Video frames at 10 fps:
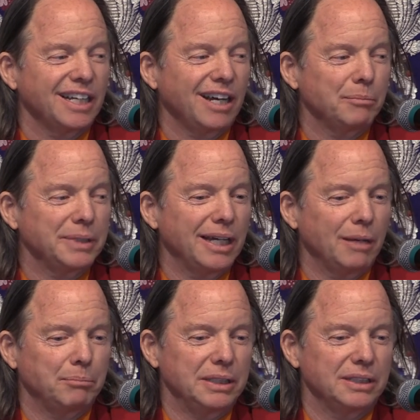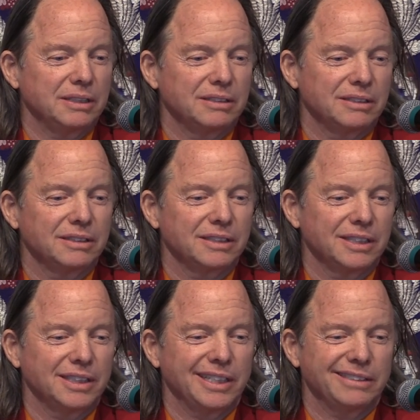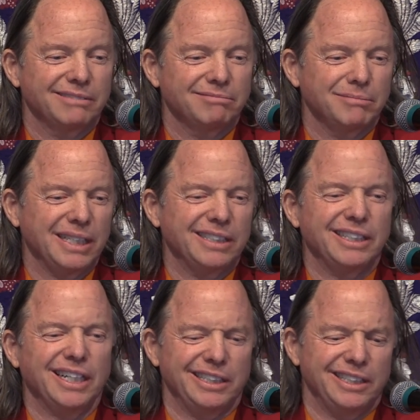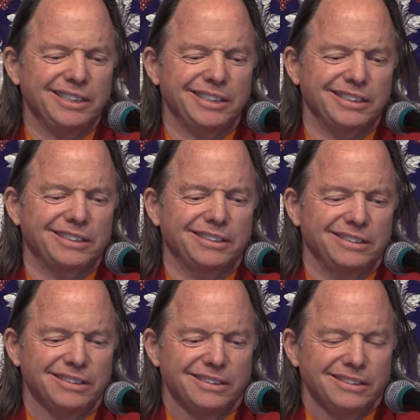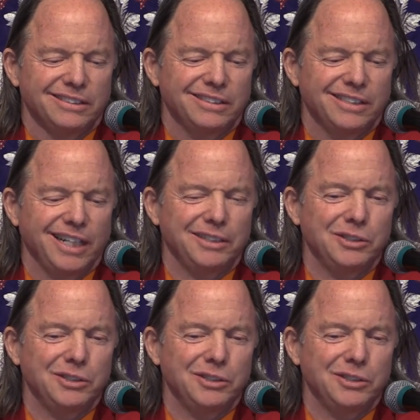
I'll be happy. And then, like, man, that itches. That